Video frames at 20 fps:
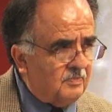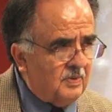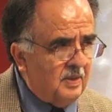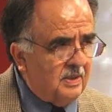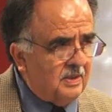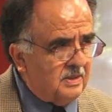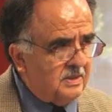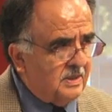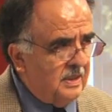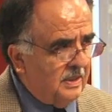
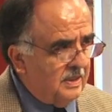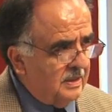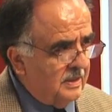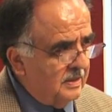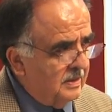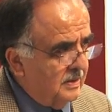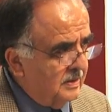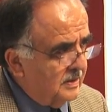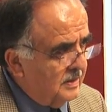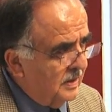probably
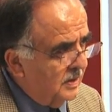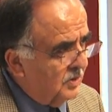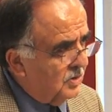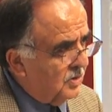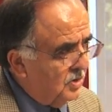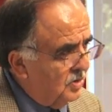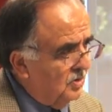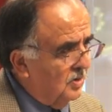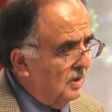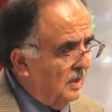taken a day or
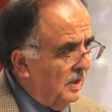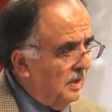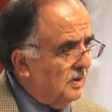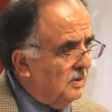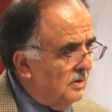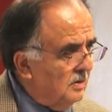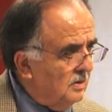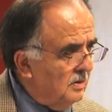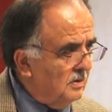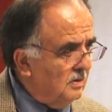two
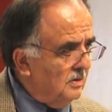later.